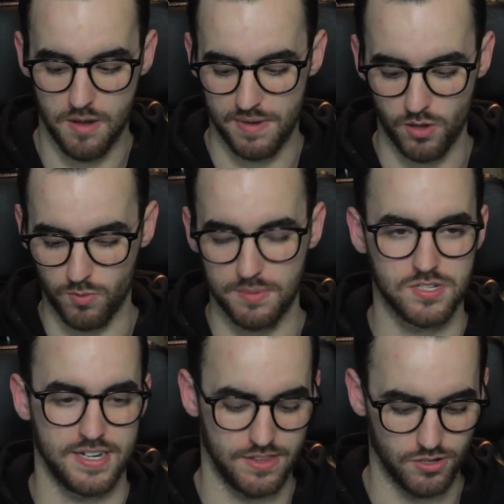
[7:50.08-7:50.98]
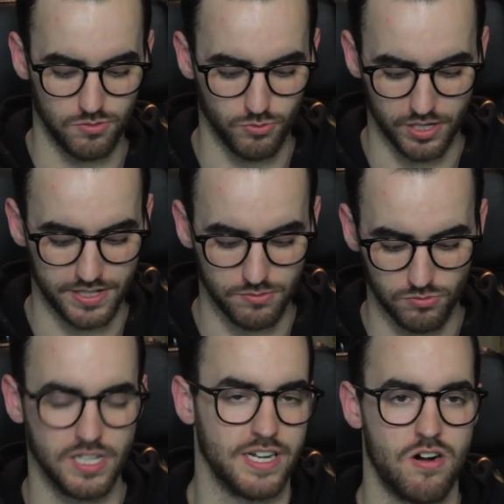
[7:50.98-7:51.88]
on their website, and they're really,
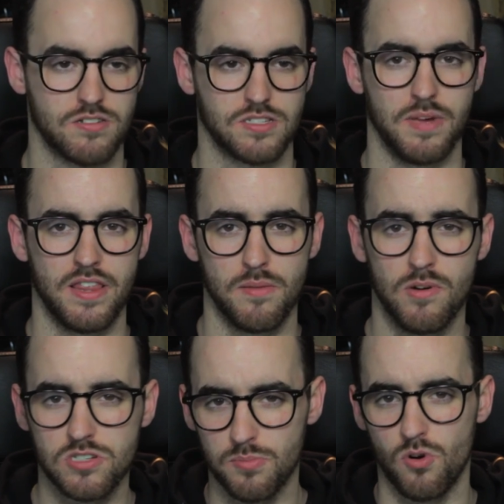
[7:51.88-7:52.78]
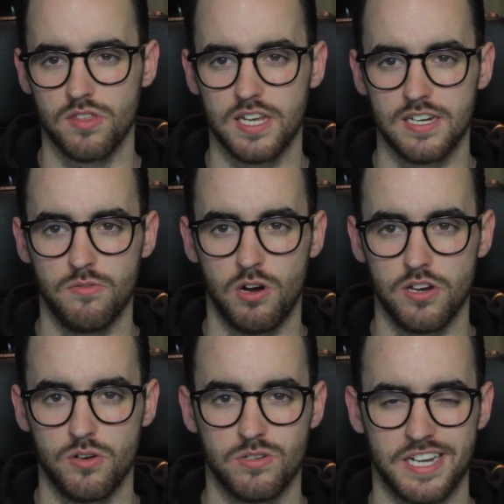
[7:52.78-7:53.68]
really awesome. And then the most important thing you
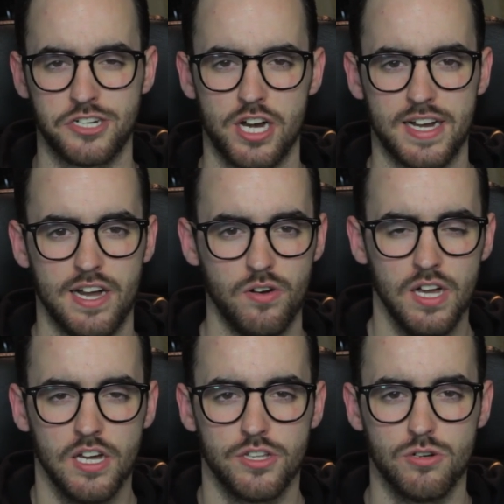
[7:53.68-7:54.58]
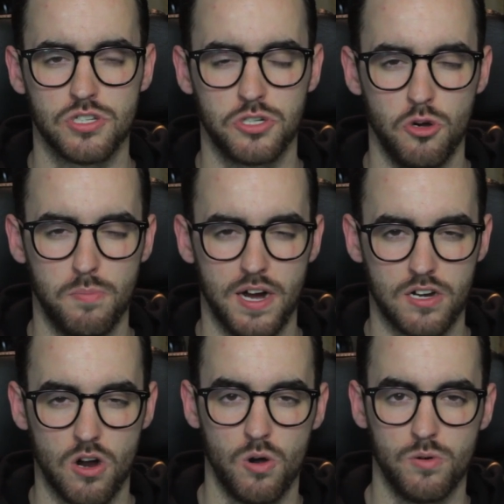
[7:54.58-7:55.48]
want to do is on checkout, use the
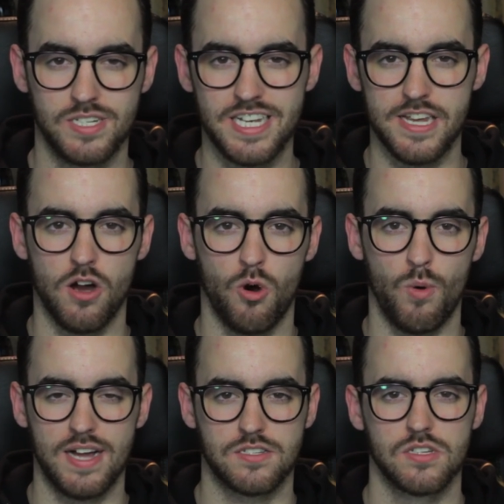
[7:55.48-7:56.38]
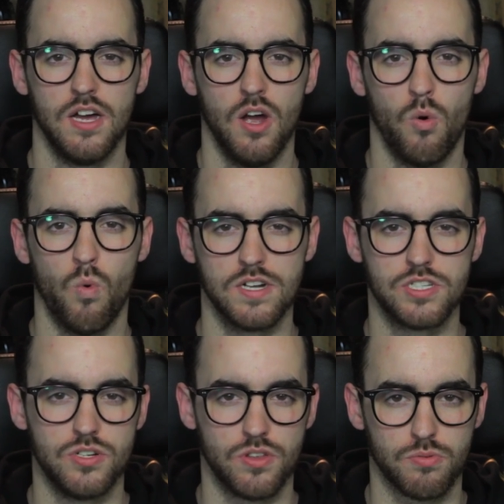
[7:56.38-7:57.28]
coupon code
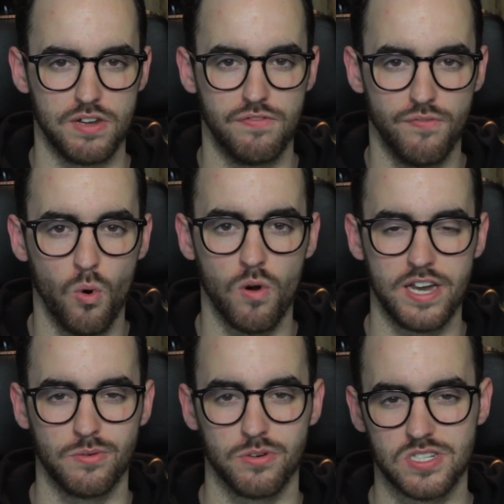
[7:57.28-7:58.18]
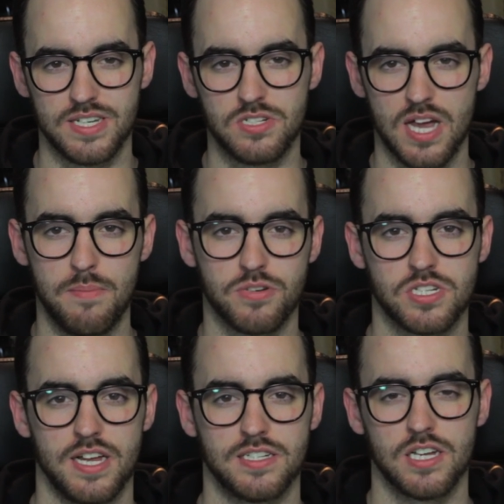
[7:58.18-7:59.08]
TOS1234 and you will receive
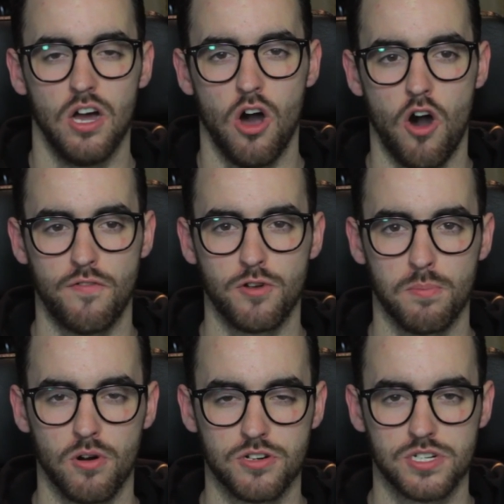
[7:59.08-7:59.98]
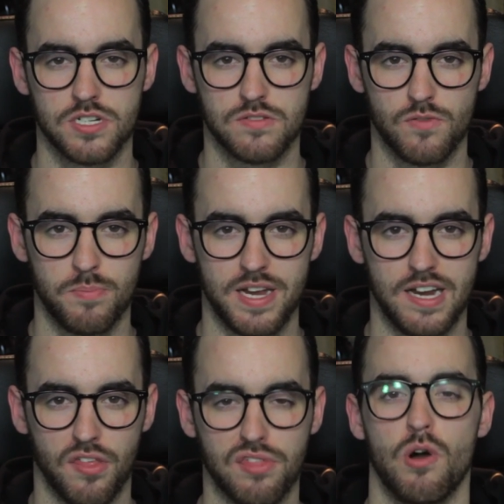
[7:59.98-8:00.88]
10% off your purchase for
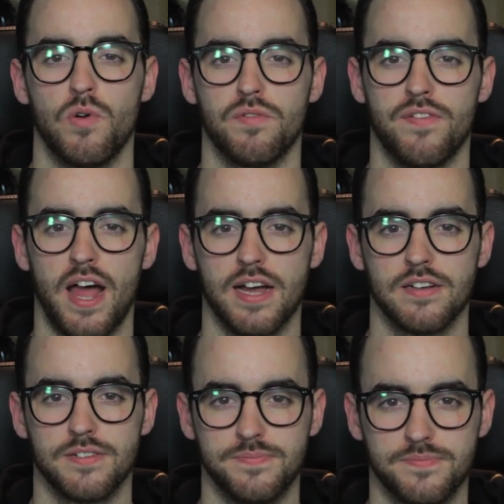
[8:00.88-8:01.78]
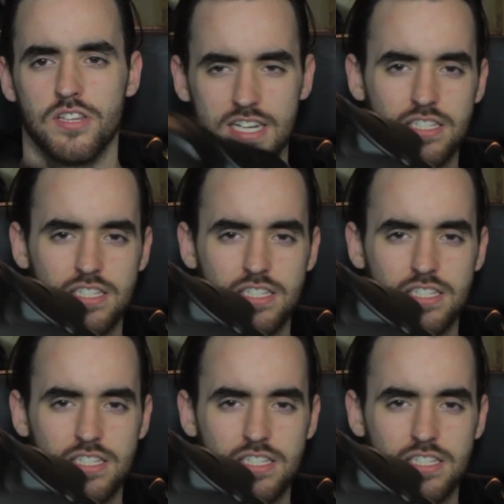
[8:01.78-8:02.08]
being a Throne fan. So